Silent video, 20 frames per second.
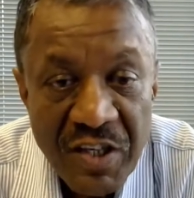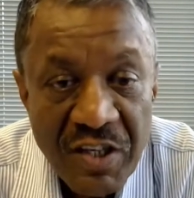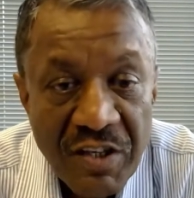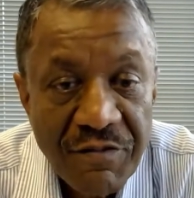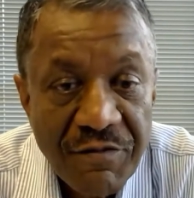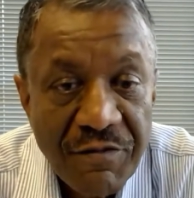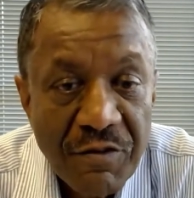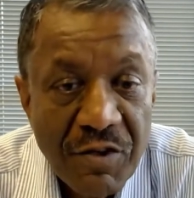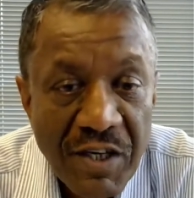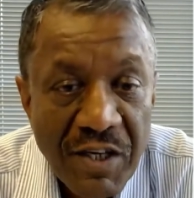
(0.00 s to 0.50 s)

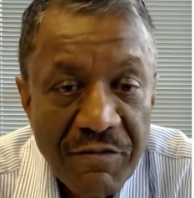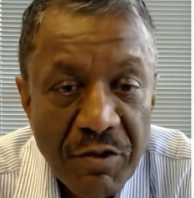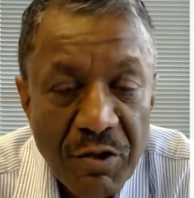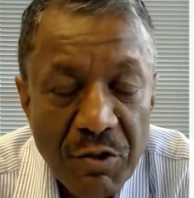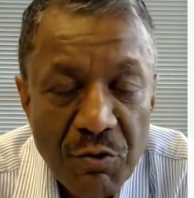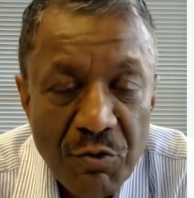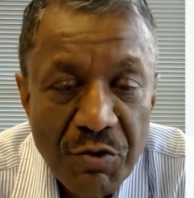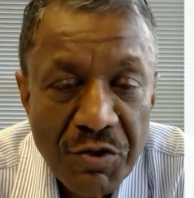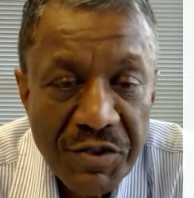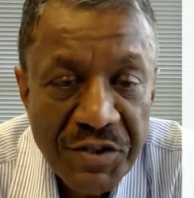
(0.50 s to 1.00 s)
If you have
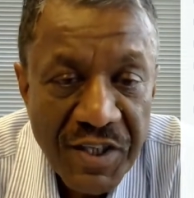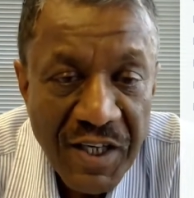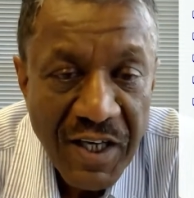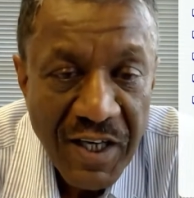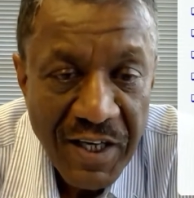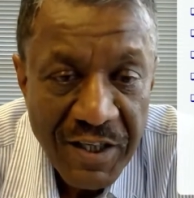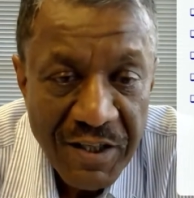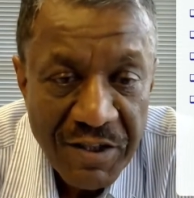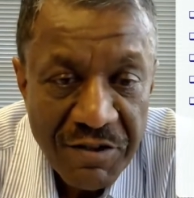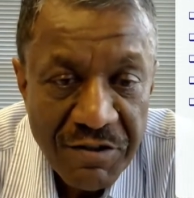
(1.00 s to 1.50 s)
two
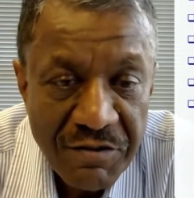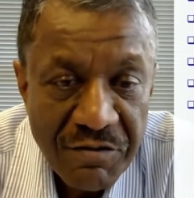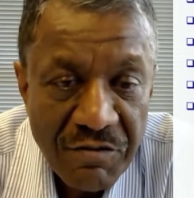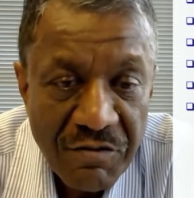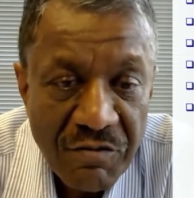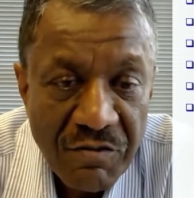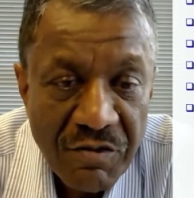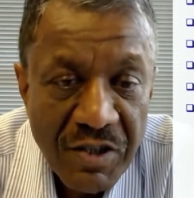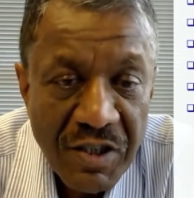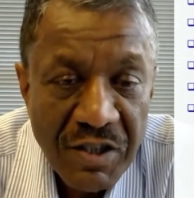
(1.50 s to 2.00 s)
designs,
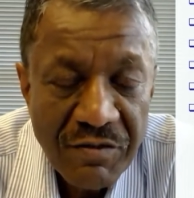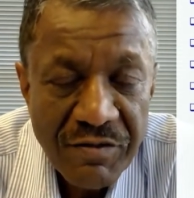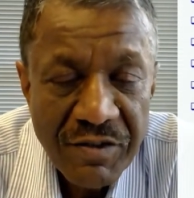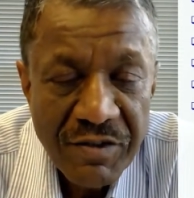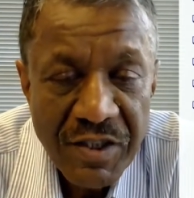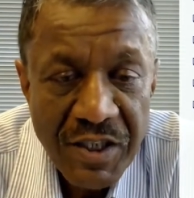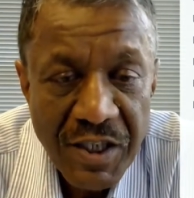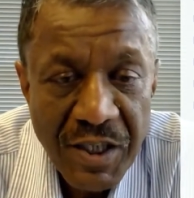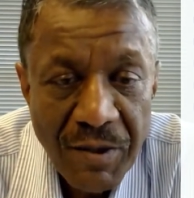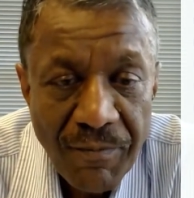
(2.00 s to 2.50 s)
one
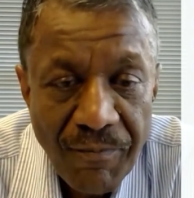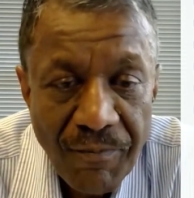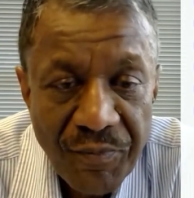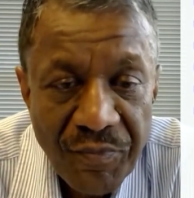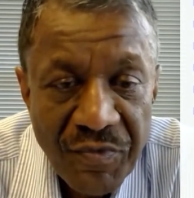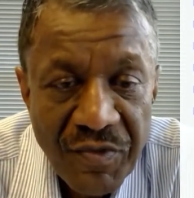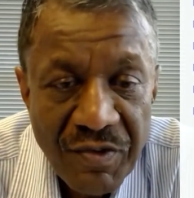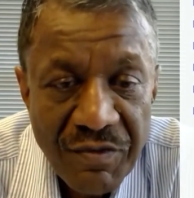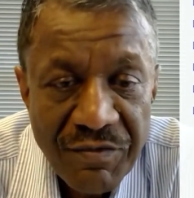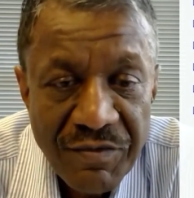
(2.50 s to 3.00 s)
with a
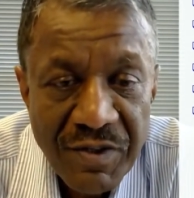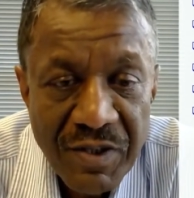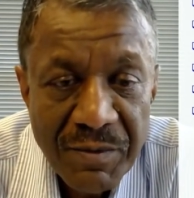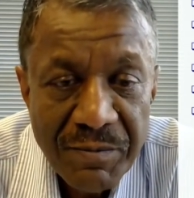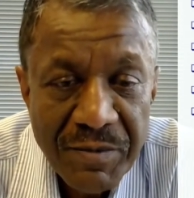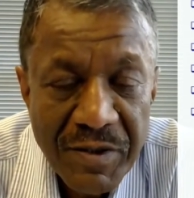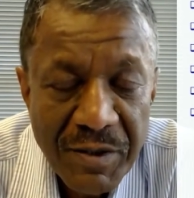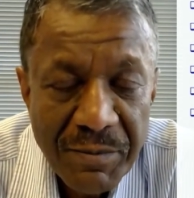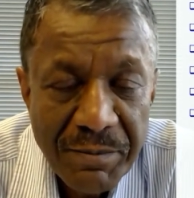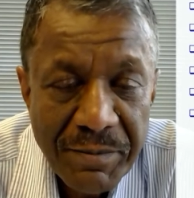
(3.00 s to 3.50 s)

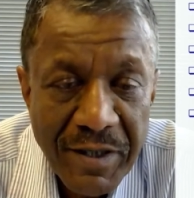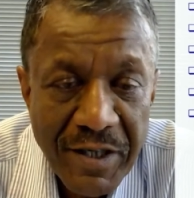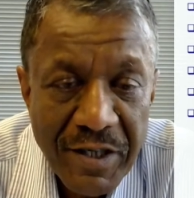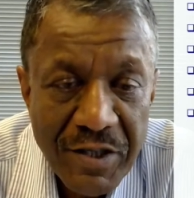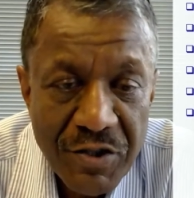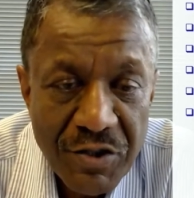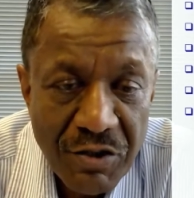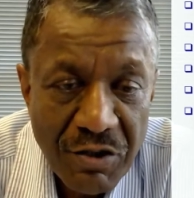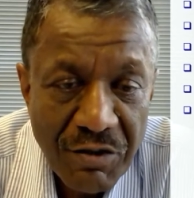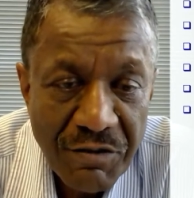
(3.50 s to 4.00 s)
film
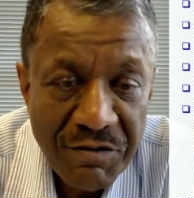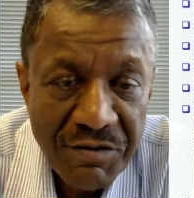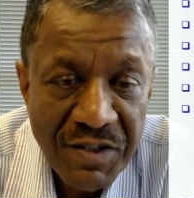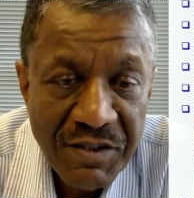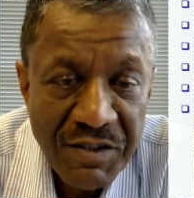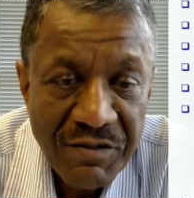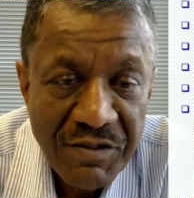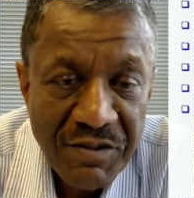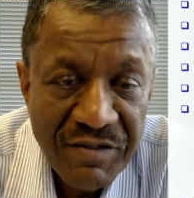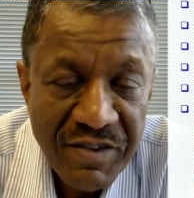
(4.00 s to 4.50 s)
temperature of
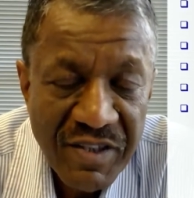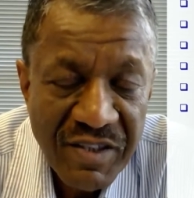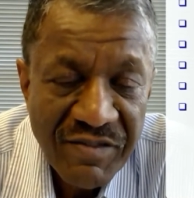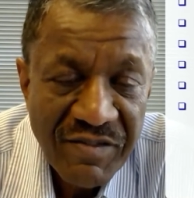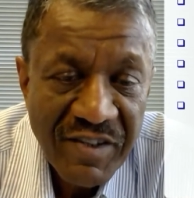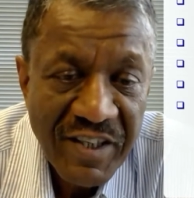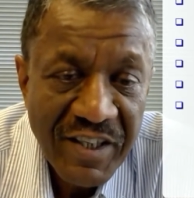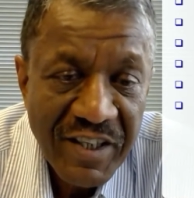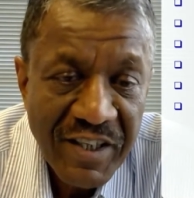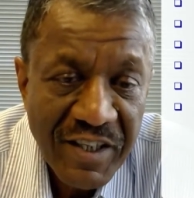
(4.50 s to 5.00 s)

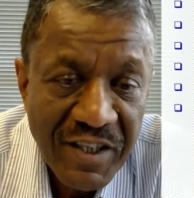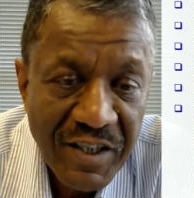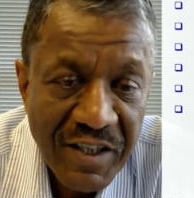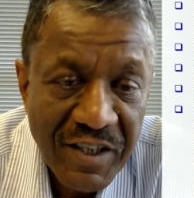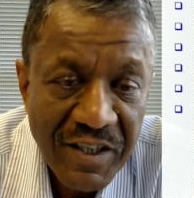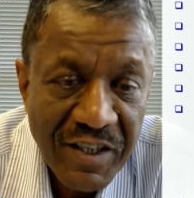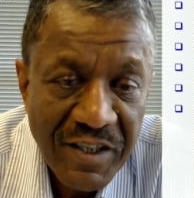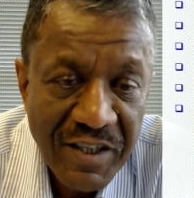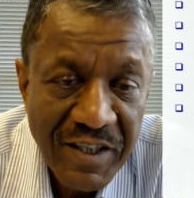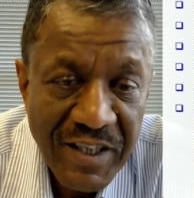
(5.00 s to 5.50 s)
750
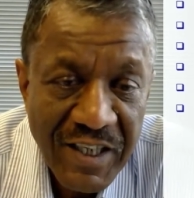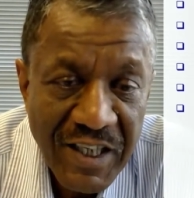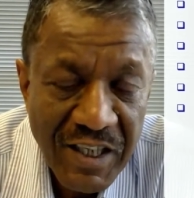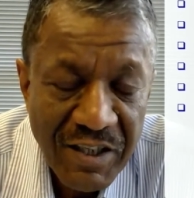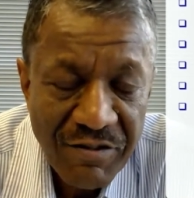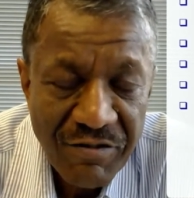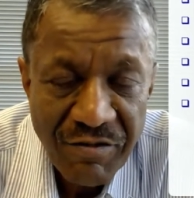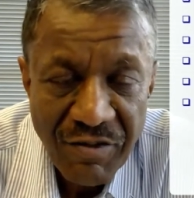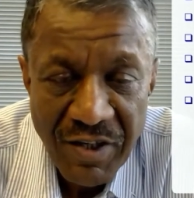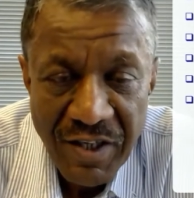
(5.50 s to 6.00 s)
degree
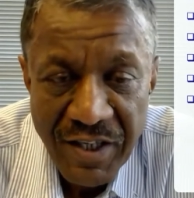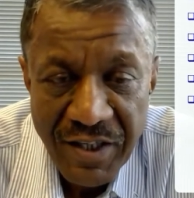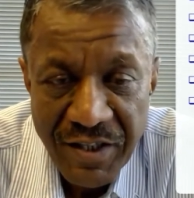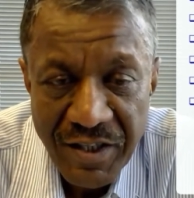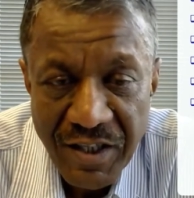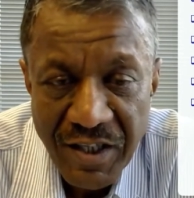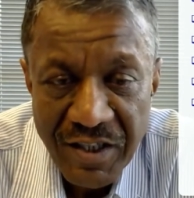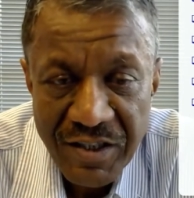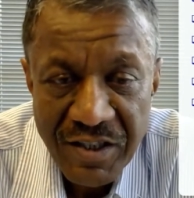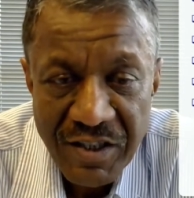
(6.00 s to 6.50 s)
F and
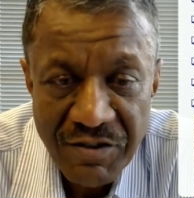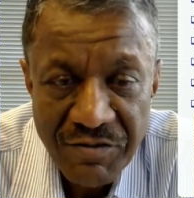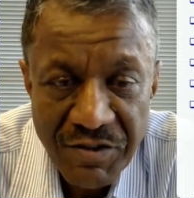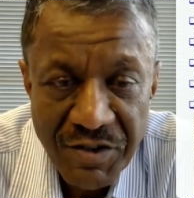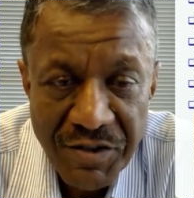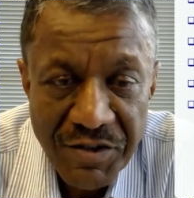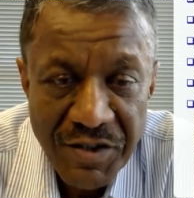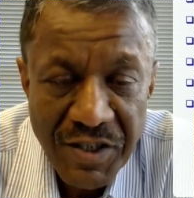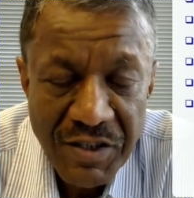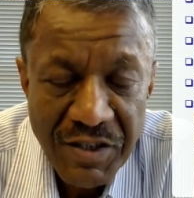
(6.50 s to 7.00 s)
the other
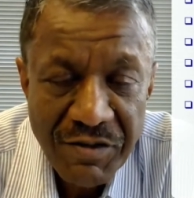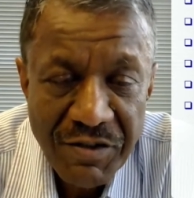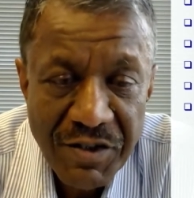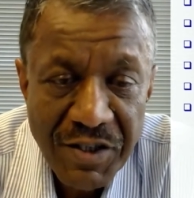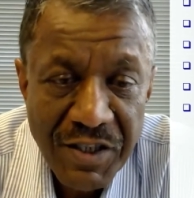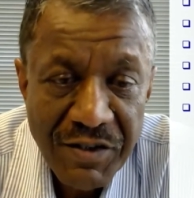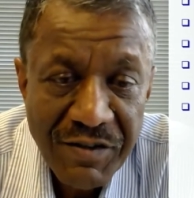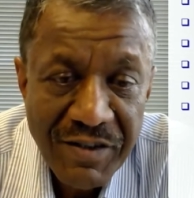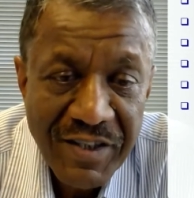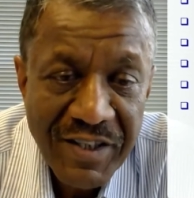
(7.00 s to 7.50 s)
with
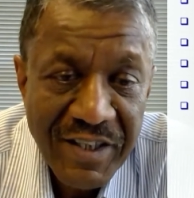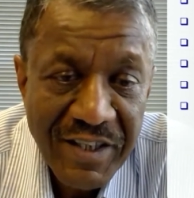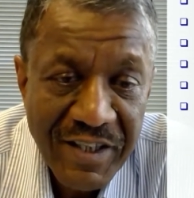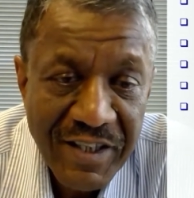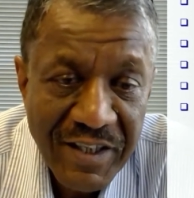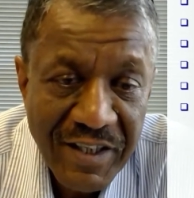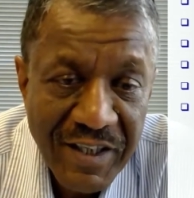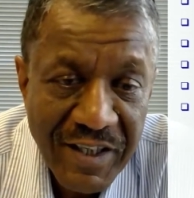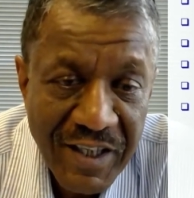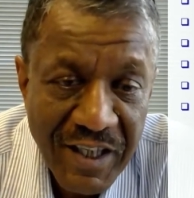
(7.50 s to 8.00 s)
770
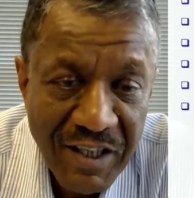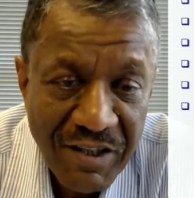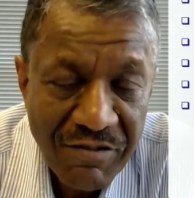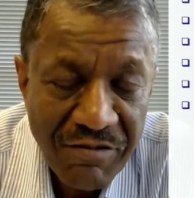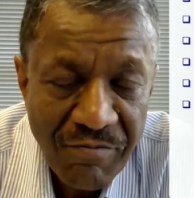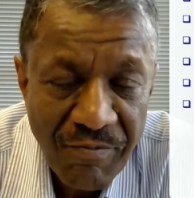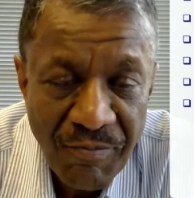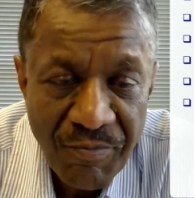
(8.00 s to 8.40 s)
degree F,